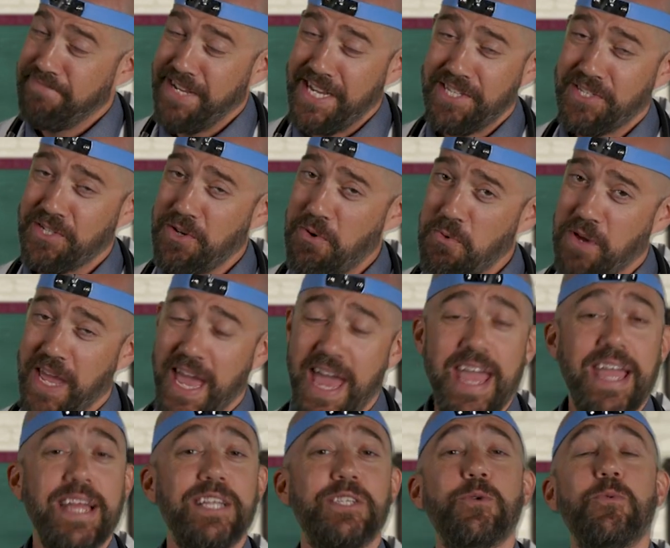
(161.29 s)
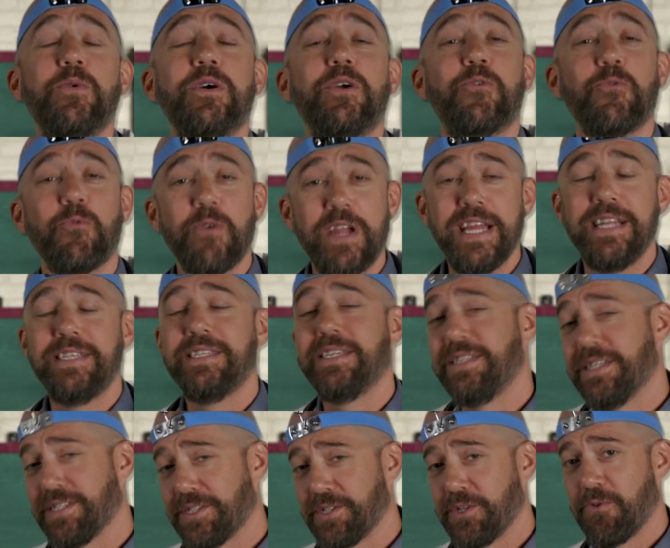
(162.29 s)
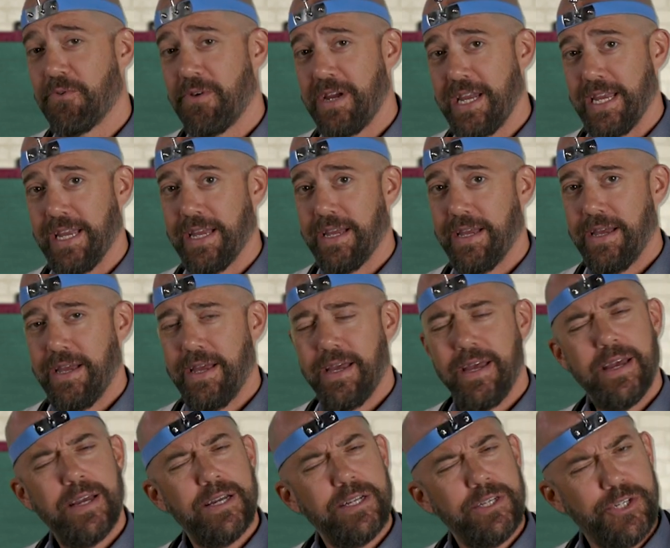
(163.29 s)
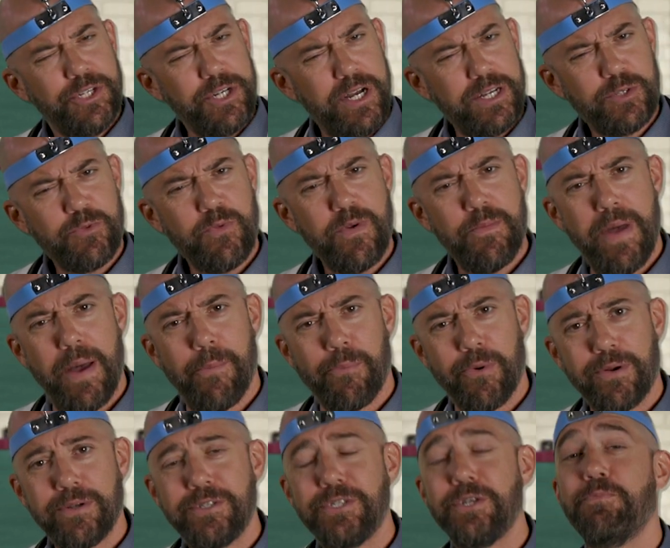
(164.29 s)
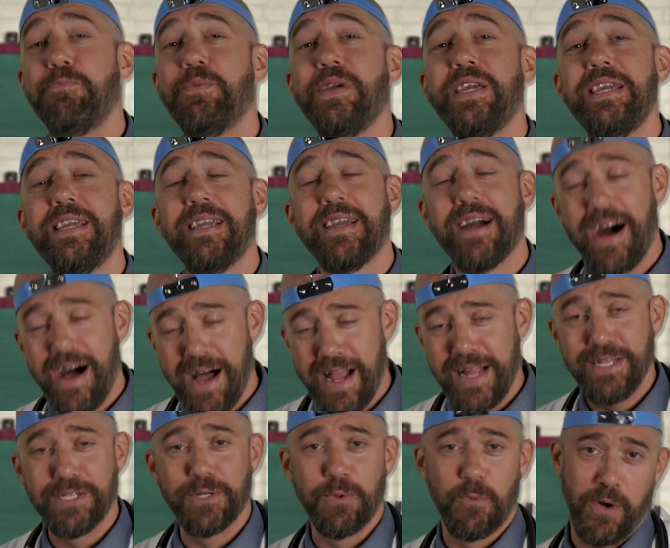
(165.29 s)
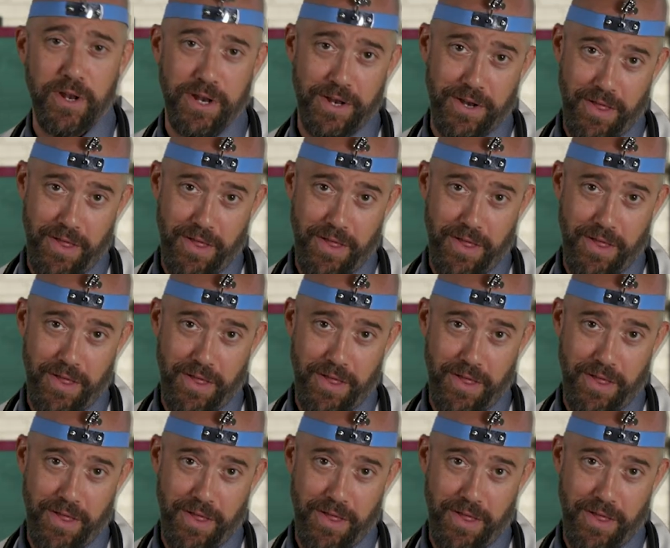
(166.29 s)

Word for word: It's okay to agree to disagree. Just remember to be kind to one